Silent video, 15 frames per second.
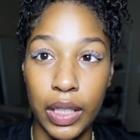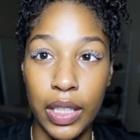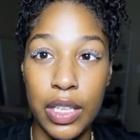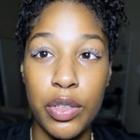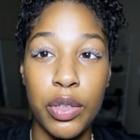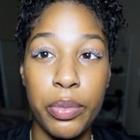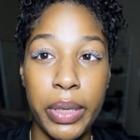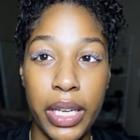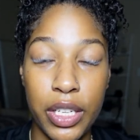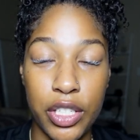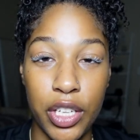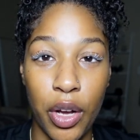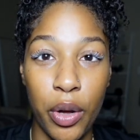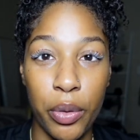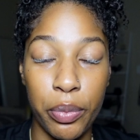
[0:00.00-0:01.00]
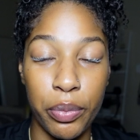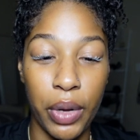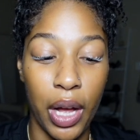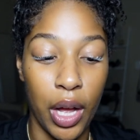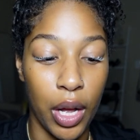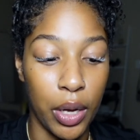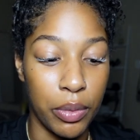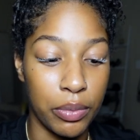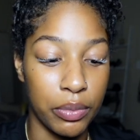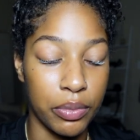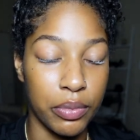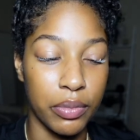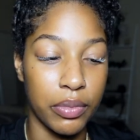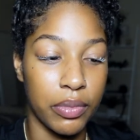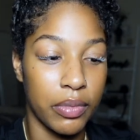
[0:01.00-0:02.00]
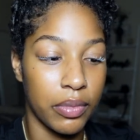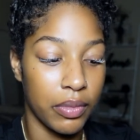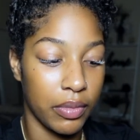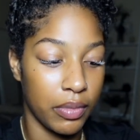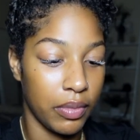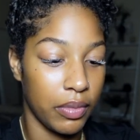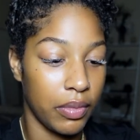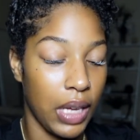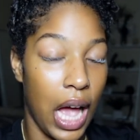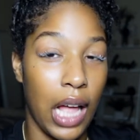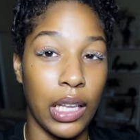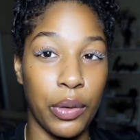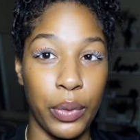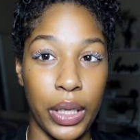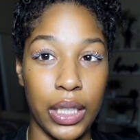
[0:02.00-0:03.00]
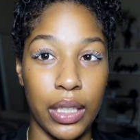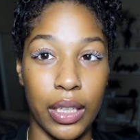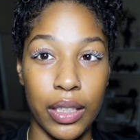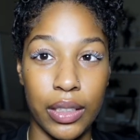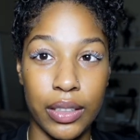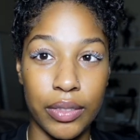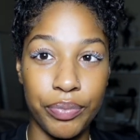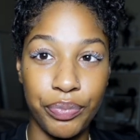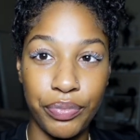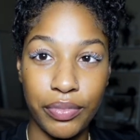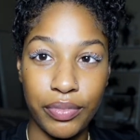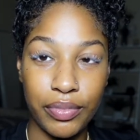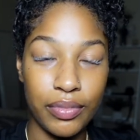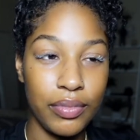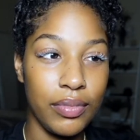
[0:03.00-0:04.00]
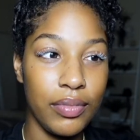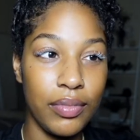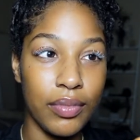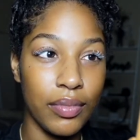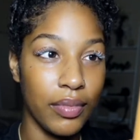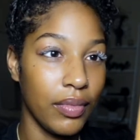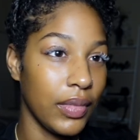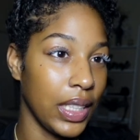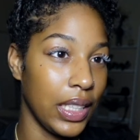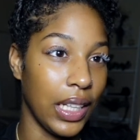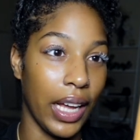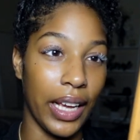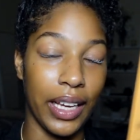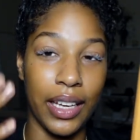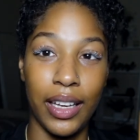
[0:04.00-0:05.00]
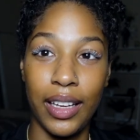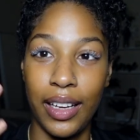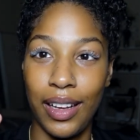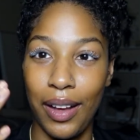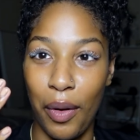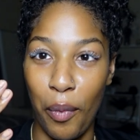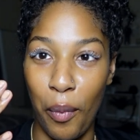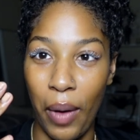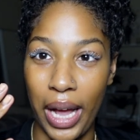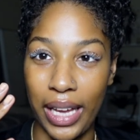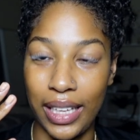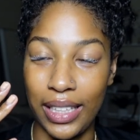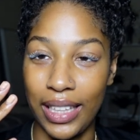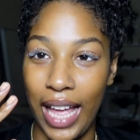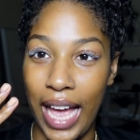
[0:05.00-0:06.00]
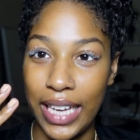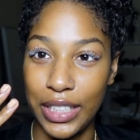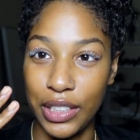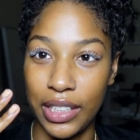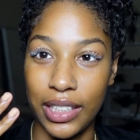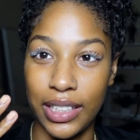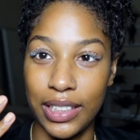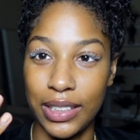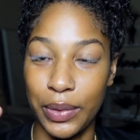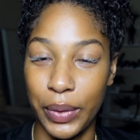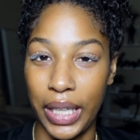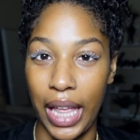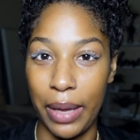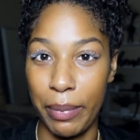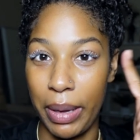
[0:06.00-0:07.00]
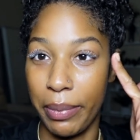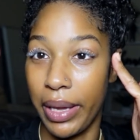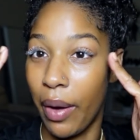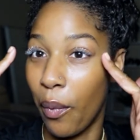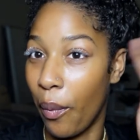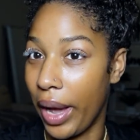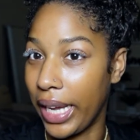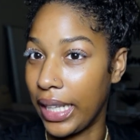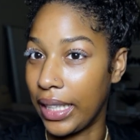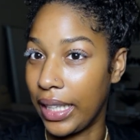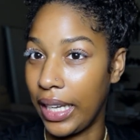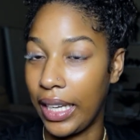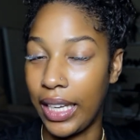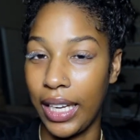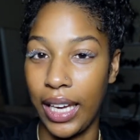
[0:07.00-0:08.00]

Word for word: This would be a dope um, Halloween look. Like white lashes with like maybe a white wing.